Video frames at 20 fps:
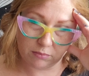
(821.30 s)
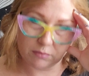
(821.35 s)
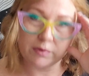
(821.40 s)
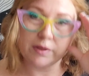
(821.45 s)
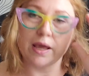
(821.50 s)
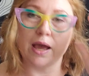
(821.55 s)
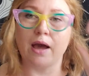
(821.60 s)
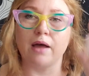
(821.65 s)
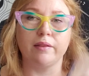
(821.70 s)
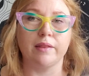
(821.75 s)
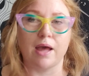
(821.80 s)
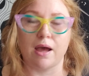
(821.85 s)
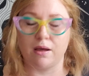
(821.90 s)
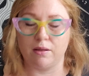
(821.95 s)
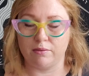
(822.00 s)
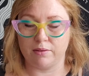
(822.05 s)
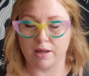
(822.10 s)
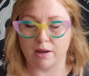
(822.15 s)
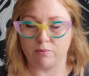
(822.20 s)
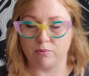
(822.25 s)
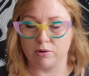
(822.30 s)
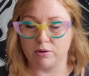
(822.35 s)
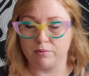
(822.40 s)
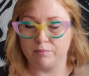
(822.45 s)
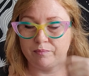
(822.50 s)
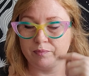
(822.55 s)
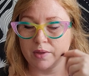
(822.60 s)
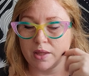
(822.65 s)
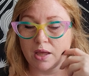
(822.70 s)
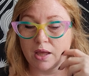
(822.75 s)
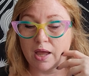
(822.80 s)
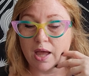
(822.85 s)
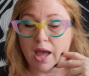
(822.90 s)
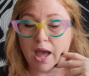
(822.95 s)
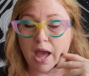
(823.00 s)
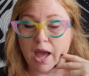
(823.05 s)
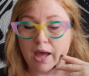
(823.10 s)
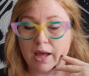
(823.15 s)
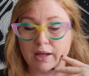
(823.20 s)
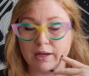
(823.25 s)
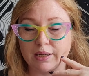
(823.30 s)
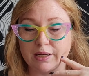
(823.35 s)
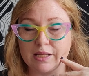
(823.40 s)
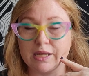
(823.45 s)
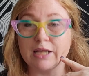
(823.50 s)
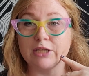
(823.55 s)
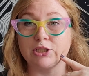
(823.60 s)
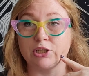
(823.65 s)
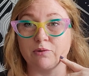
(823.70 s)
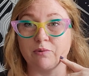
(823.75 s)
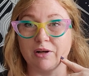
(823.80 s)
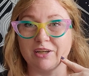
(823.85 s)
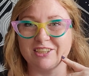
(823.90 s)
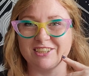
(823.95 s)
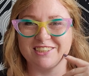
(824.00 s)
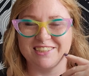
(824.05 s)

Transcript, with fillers: yeah, that that word, and kitchen witch.